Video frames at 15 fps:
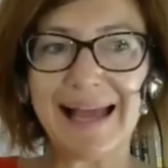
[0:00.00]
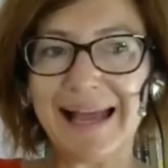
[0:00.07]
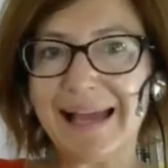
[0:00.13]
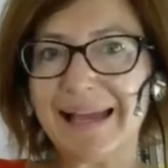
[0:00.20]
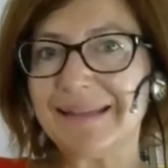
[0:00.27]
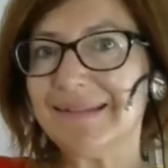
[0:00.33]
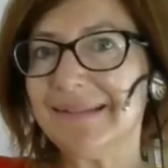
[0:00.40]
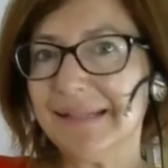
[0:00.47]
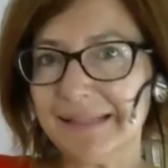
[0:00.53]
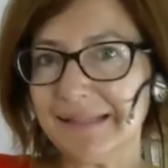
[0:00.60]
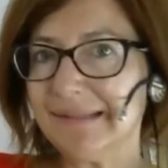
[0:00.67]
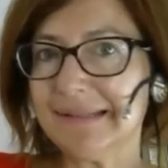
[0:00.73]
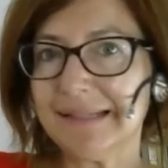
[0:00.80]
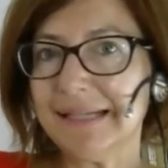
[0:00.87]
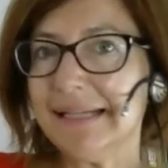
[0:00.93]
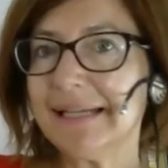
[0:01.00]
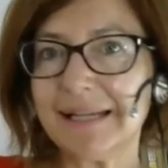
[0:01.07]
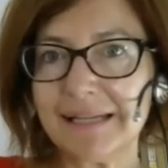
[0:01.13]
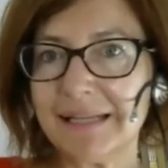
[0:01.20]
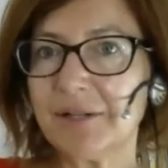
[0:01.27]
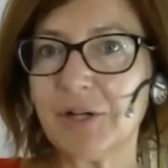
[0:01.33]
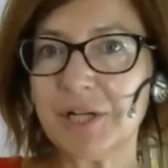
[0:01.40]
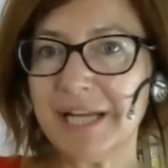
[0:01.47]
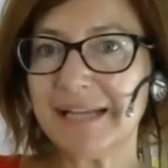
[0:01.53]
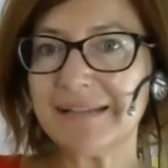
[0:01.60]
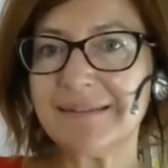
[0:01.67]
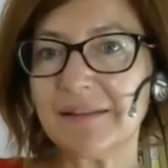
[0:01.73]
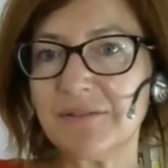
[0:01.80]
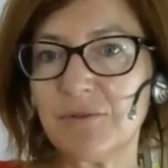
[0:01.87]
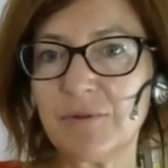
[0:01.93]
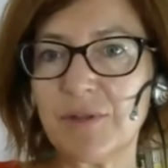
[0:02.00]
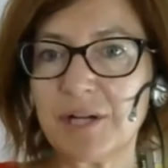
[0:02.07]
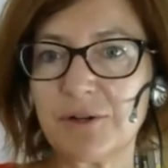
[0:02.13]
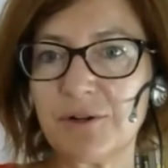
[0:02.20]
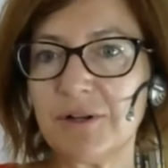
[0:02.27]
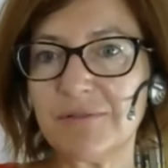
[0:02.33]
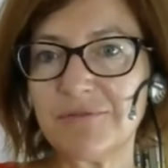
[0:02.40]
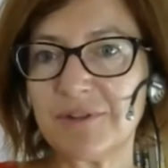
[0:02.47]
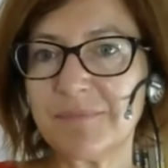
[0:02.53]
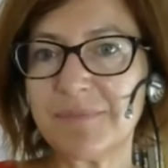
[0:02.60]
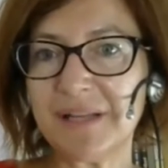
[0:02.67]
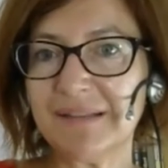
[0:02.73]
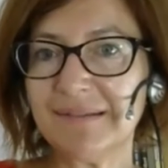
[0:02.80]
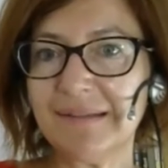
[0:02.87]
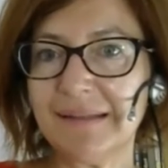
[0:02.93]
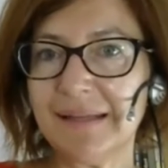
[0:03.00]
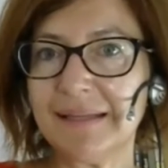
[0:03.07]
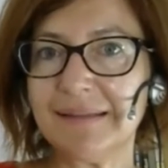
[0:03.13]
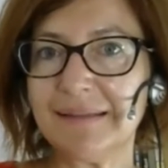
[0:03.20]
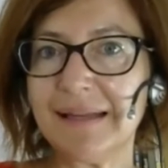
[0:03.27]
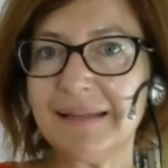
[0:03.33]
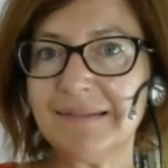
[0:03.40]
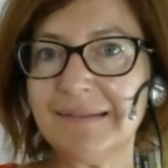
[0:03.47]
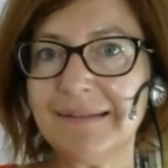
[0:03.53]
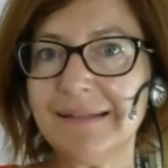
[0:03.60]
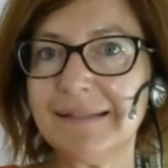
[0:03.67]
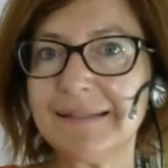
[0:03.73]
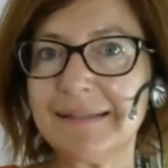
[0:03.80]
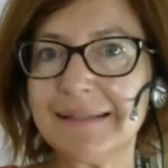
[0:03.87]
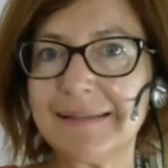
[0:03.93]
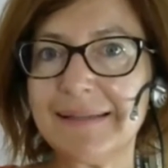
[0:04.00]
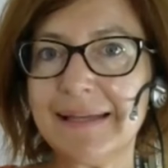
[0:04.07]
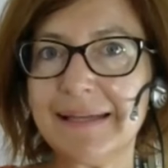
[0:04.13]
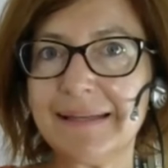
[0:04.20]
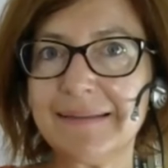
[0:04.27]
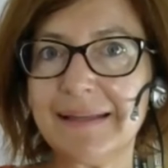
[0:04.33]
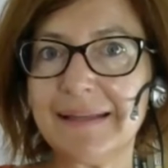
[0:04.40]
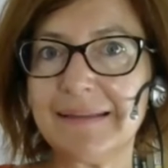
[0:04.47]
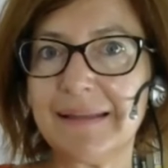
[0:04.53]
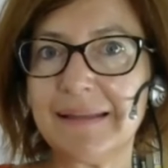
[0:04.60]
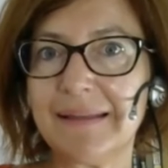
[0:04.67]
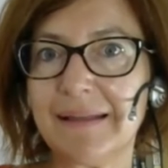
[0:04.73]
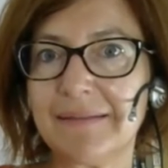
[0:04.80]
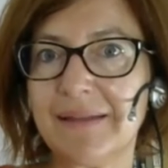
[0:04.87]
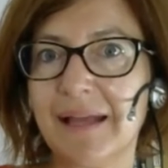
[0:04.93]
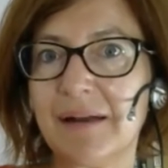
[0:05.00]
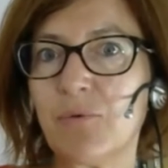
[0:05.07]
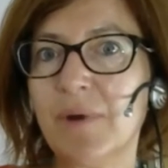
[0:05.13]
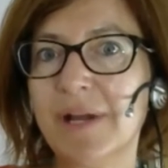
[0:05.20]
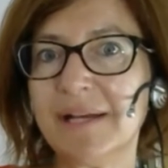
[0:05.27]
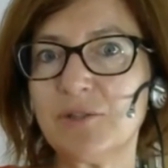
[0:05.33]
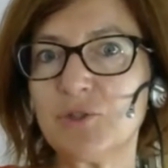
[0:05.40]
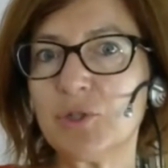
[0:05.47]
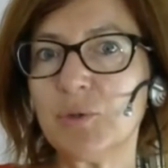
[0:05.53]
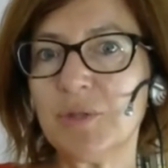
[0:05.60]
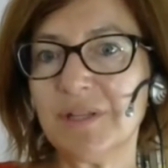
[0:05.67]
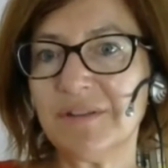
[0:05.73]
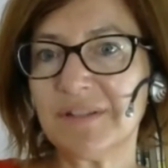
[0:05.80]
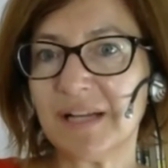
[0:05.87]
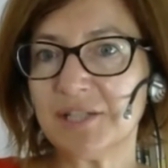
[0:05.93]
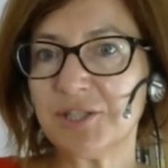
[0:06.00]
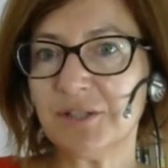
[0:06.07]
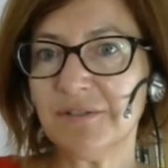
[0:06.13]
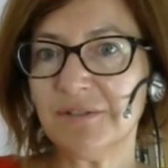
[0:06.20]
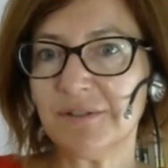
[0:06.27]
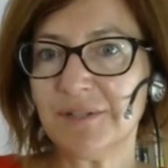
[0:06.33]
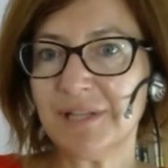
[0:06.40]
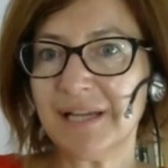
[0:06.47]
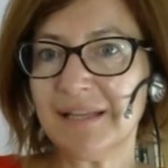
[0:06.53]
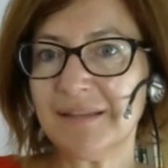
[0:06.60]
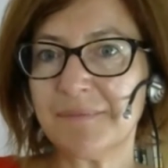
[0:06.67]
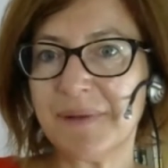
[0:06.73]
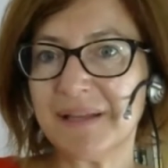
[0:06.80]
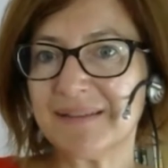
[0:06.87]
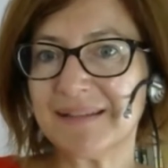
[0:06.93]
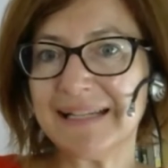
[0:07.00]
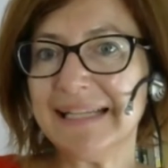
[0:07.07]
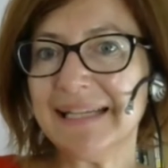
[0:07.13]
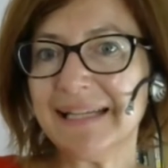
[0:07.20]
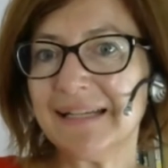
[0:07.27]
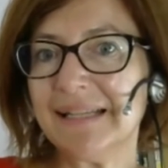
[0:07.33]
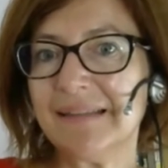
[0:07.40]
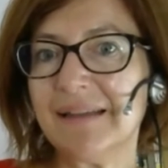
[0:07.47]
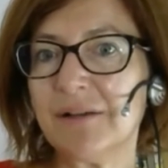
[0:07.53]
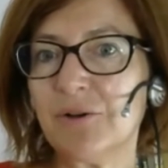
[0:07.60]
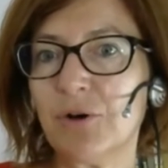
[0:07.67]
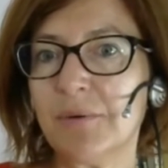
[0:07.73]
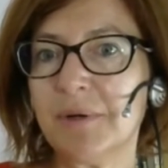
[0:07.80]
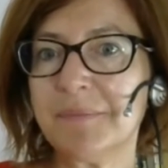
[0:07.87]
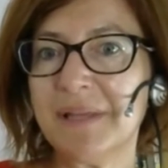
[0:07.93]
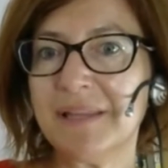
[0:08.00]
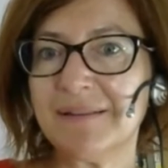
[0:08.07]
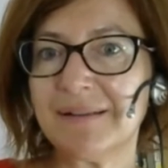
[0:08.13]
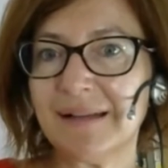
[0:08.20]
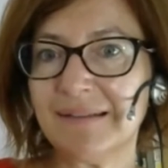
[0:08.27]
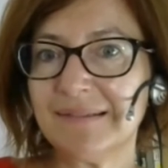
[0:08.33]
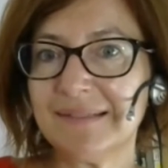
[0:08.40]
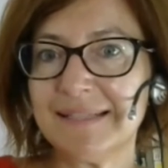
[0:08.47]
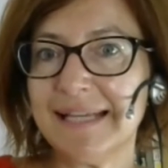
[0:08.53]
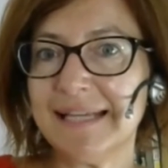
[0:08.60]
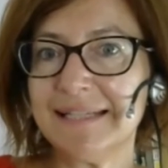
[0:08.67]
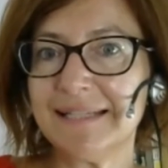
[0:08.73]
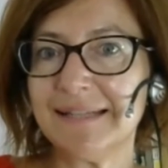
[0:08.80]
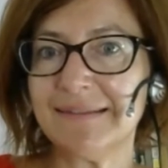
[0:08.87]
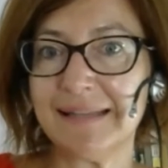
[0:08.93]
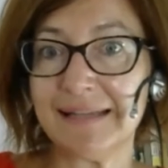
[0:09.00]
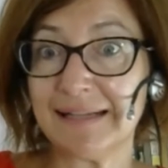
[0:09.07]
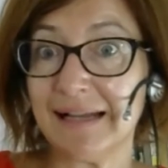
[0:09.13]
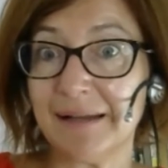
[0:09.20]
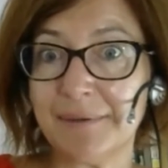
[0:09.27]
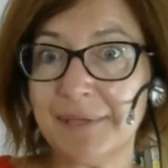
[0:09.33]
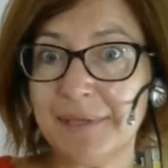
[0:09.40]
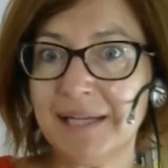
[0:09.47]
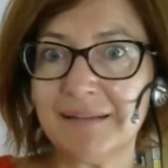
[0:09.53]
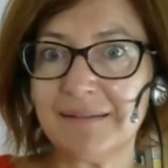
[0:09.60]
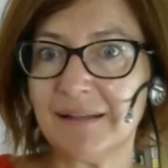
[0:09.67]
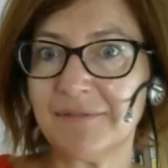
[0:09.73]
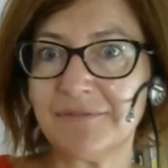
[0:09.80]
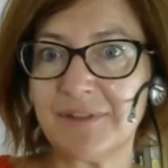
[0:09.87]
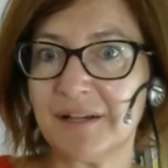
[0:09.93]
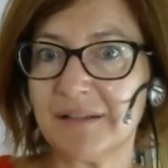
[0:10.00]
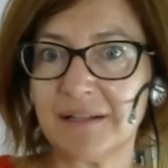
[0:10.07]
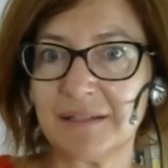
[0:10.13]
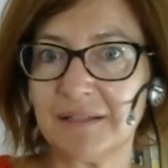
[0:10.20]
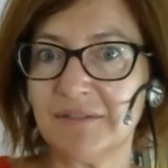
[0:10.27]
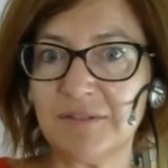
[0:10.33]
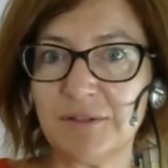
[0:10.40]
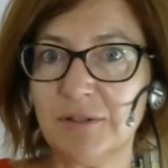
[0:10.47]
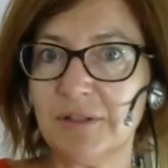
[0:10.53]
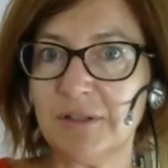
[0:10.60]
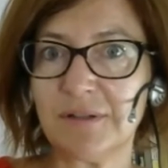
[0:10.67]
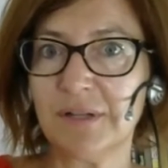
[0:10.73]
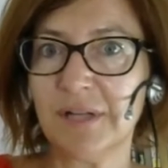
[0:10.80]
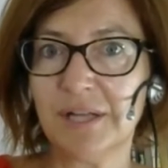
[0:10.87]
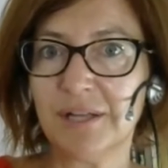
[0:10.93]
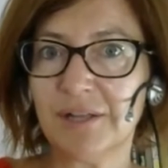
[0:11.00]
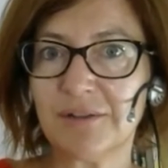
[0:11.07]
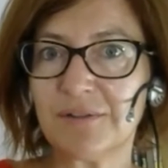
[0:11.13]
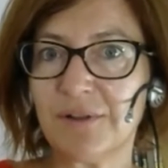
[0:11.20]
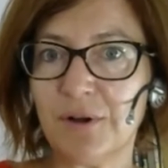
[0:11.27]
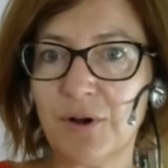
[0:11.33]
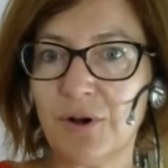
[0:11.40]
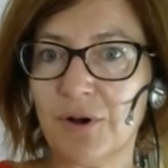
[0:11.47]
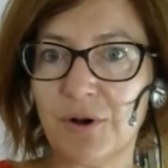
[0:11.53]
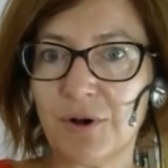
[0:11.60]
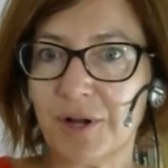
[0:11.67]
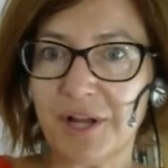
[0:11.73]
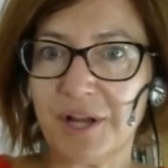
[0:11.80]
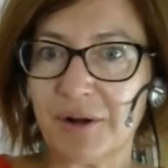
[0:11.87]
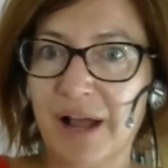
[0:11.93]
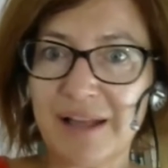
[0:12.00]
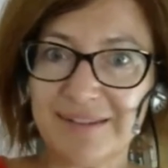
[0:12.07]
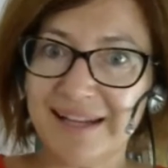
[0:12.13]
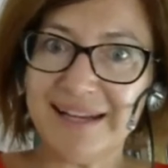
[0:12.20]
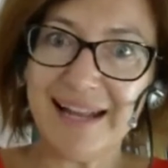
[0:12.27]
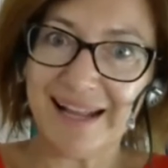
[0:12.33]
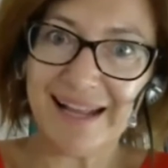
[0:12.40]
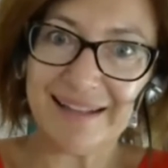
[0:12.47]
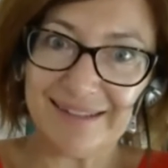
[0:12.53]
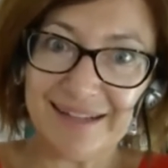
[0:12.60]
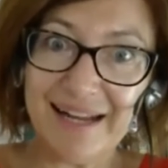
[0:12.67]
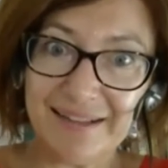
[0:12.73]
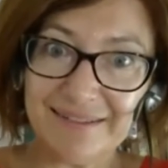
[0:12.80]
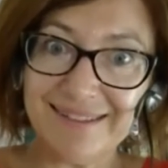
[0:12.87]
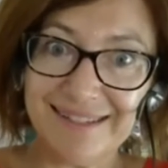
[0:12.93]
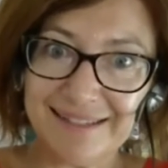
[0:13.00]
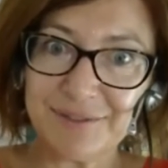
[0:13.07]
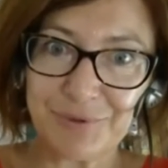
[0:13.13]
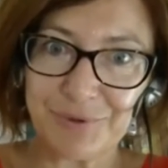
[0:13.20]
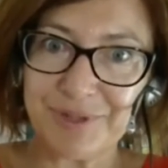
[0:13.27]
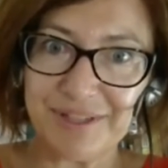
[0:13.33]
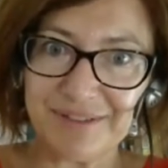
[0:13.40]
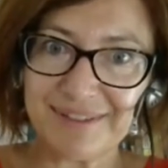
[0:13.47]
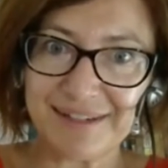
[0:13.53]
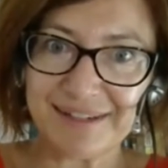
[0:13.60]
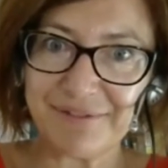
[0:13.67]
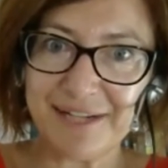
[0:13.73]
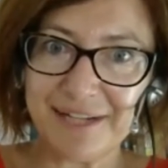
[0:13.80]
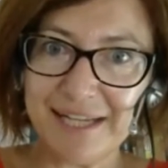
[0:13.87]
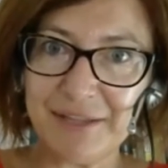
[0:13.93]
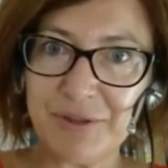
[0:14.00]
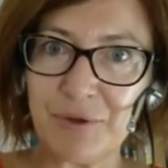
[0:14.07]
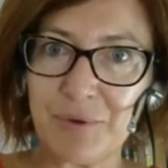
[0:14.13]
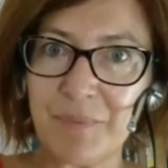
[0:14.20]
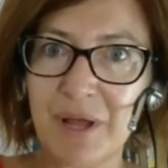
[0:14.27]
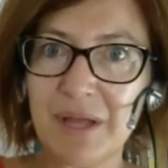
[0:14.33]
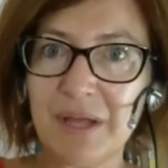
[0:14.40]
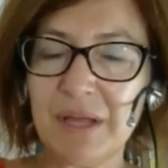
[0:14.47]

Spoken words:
I think it's clearly connected to the role of the president. I think there were two discussions on that, but clearly the government has changed the cabinet after the results. So as an answer to this referendum,